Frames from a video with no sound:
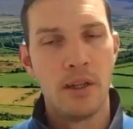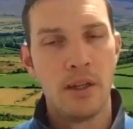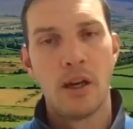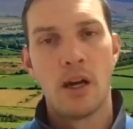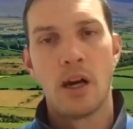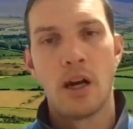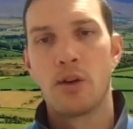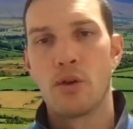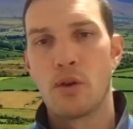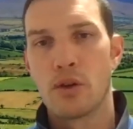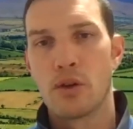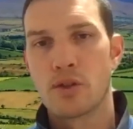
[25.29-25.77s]
I
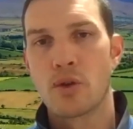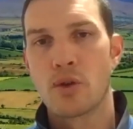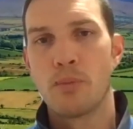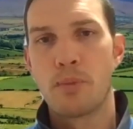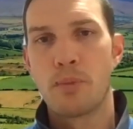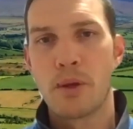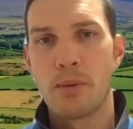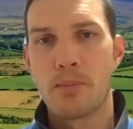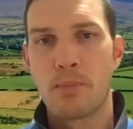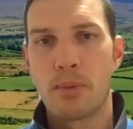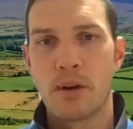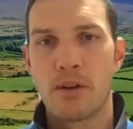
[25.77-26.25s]
know some
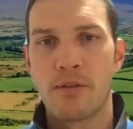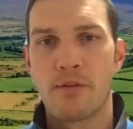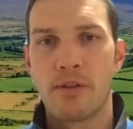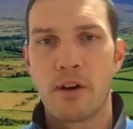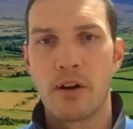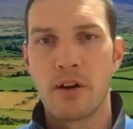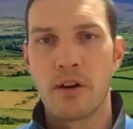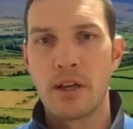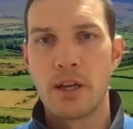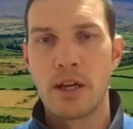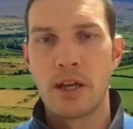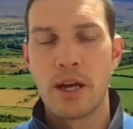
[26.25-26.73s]
people are
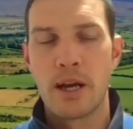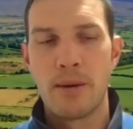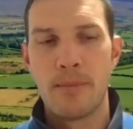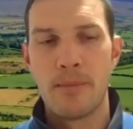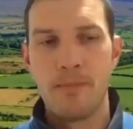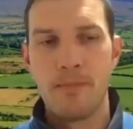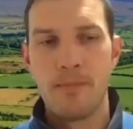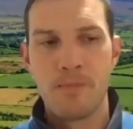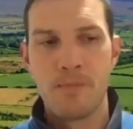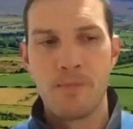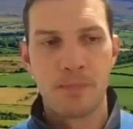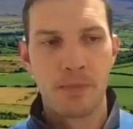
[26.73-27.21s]
very
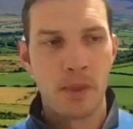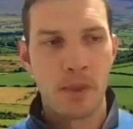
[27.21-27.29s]
um,